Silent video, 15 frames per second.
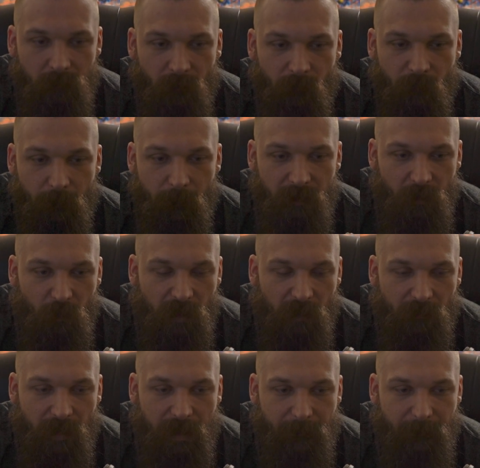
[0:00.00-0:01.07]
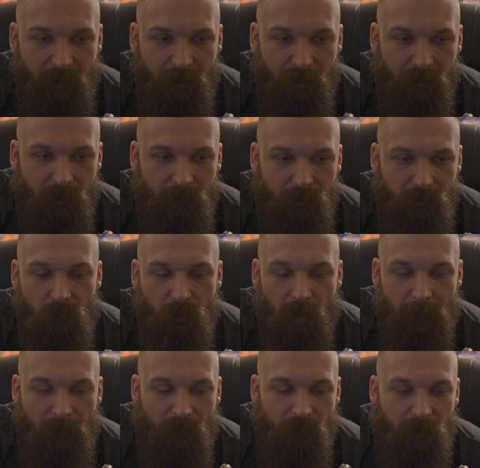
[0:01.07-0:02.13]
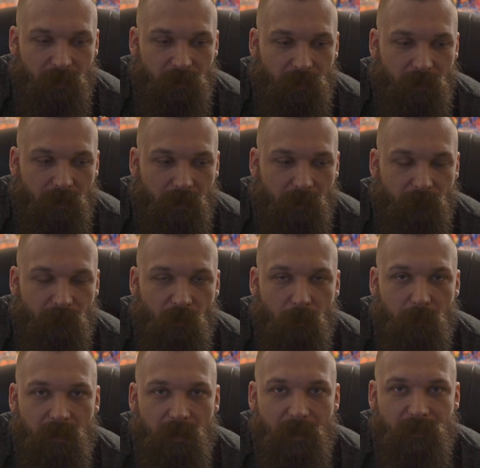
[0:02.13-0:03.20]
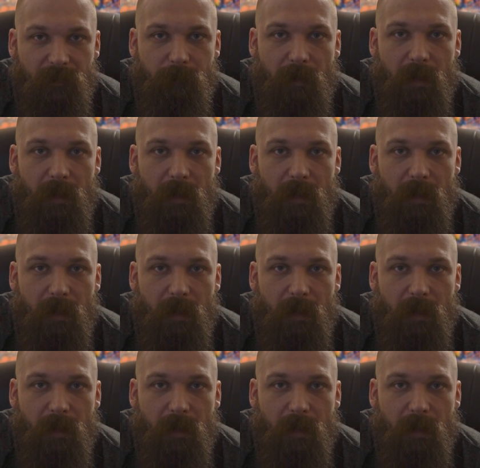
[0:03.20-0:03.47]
For me, whenever I paint, I'm not very good at verbalizing my